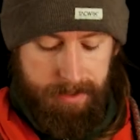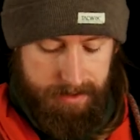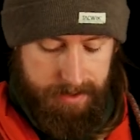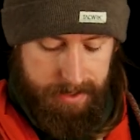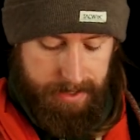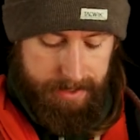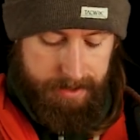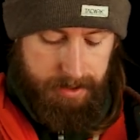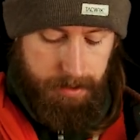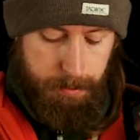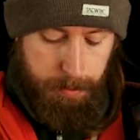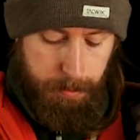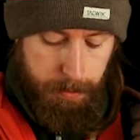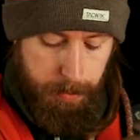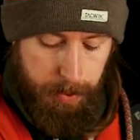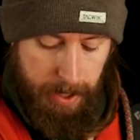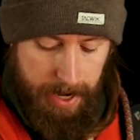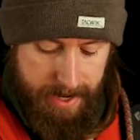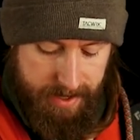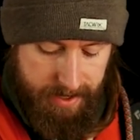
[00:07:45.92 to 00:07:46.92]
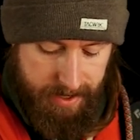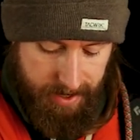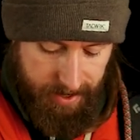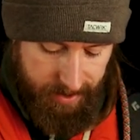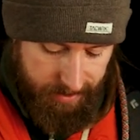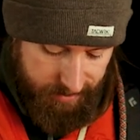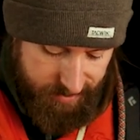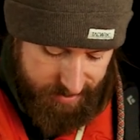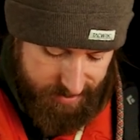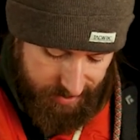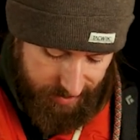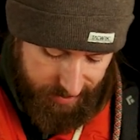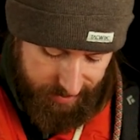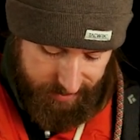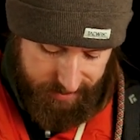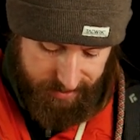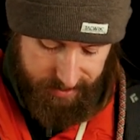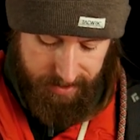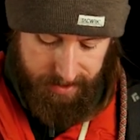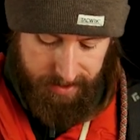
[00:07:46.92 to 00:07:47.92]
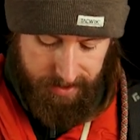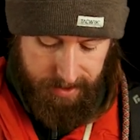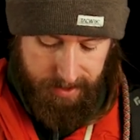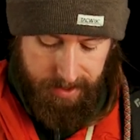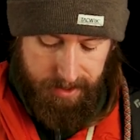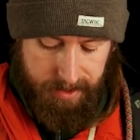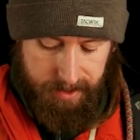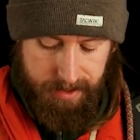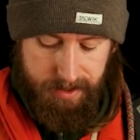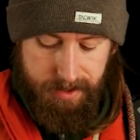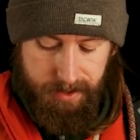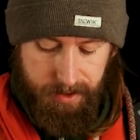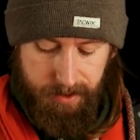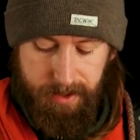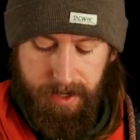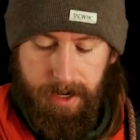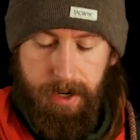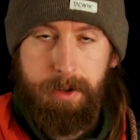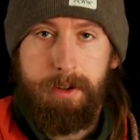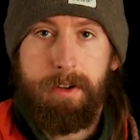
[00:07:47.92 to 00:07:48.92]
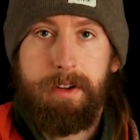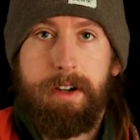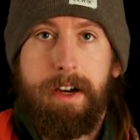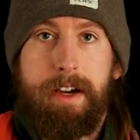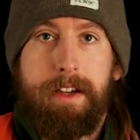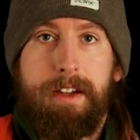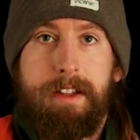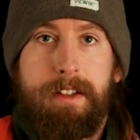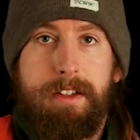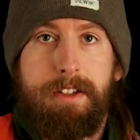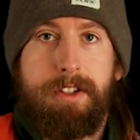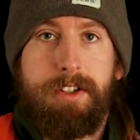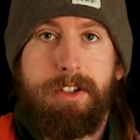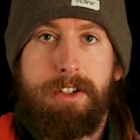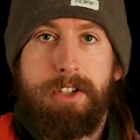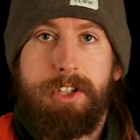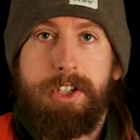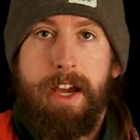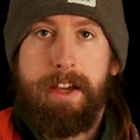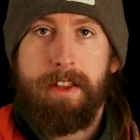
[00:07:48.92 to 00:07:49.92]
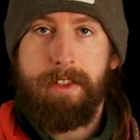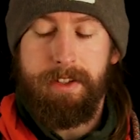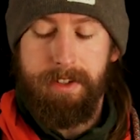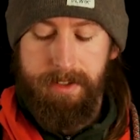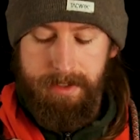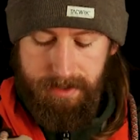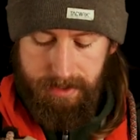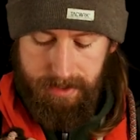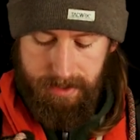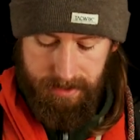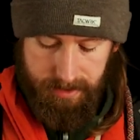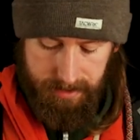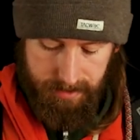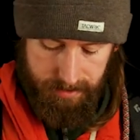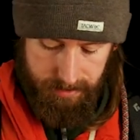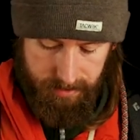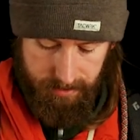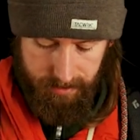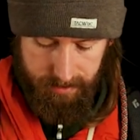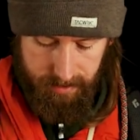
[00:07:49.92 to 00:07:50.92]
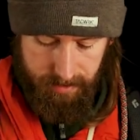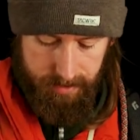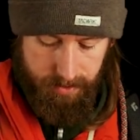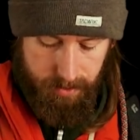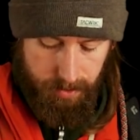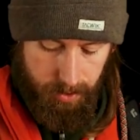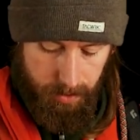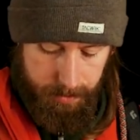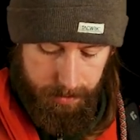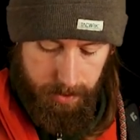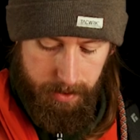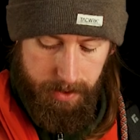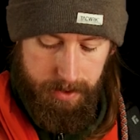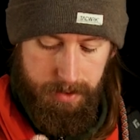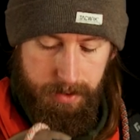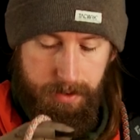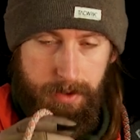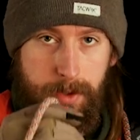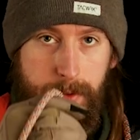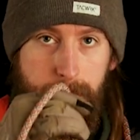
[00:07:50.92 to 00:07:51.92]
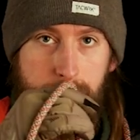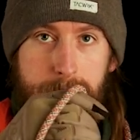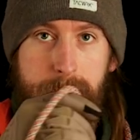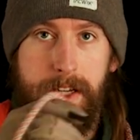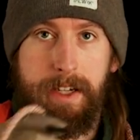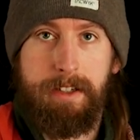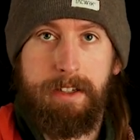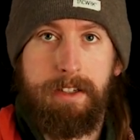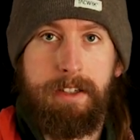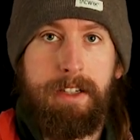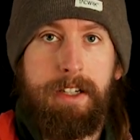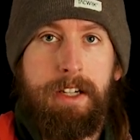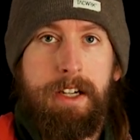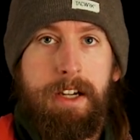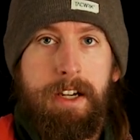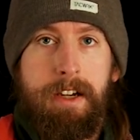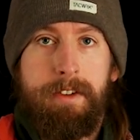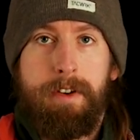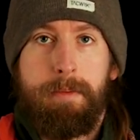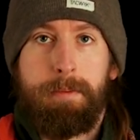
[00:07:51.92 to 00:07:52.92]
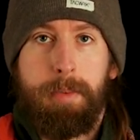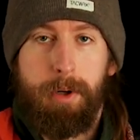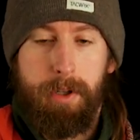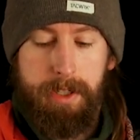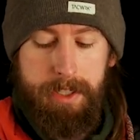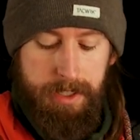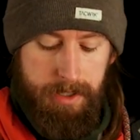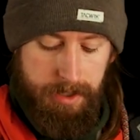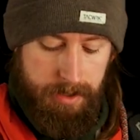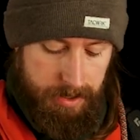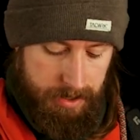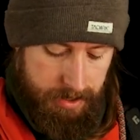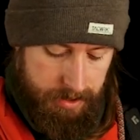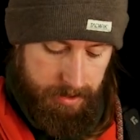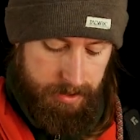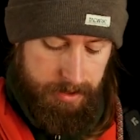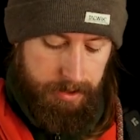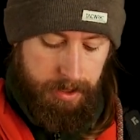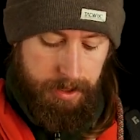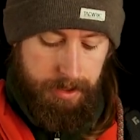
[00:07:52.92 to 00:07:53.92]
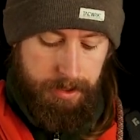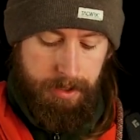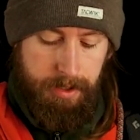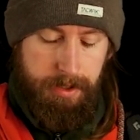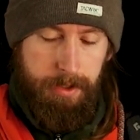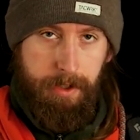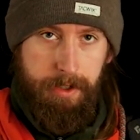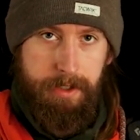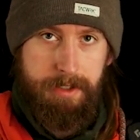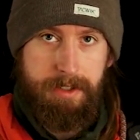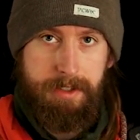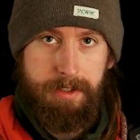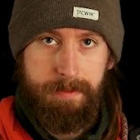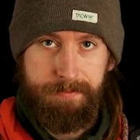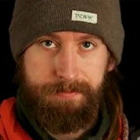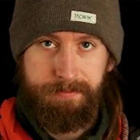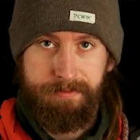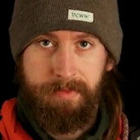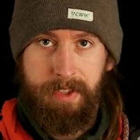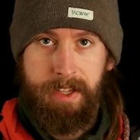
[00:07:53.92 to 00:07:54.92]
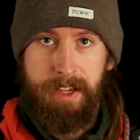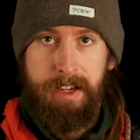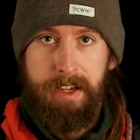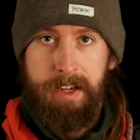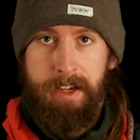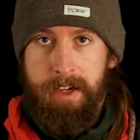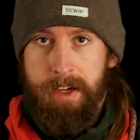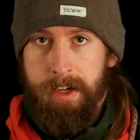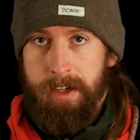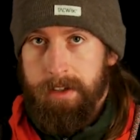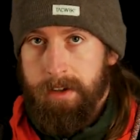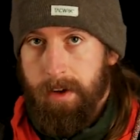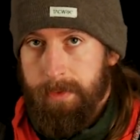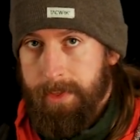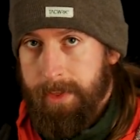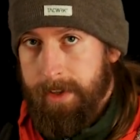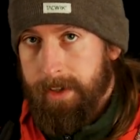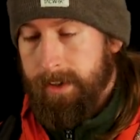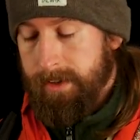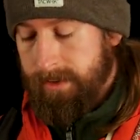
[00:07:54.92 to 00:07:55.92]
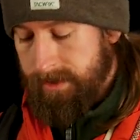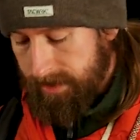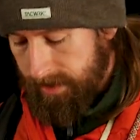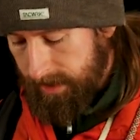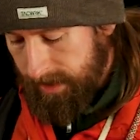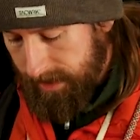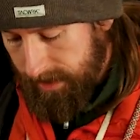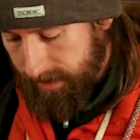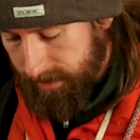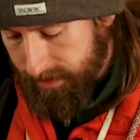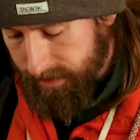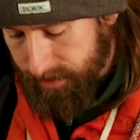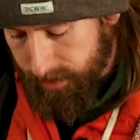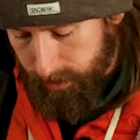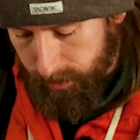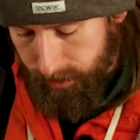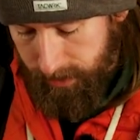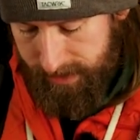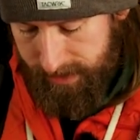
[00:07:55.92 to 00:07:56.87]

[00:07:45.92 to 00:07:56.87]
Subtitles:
is like the brake hand side. So now I can check this. This is the rope going to the ground anchor. I pull here, the Cricri locks. Good thing is the screw